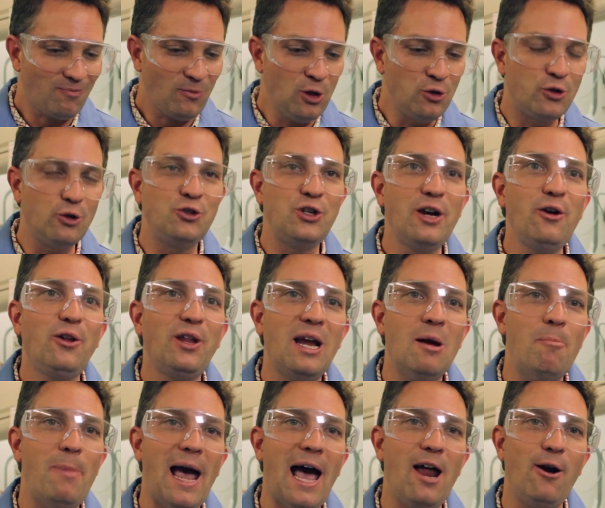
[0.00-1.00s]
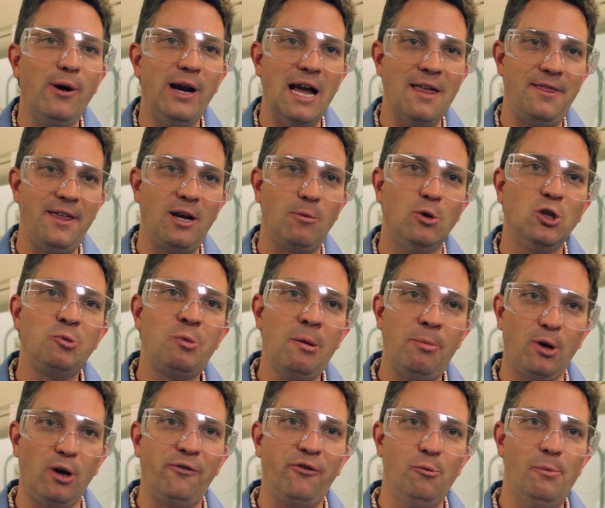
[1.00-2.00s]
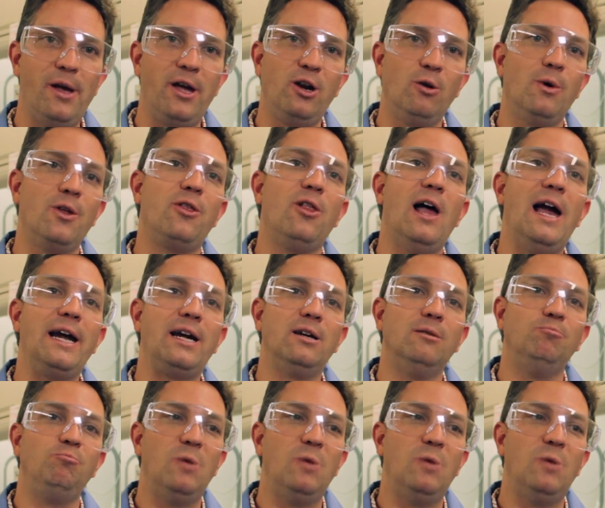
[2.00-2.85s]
So generally a battery, I think most people are familiar with like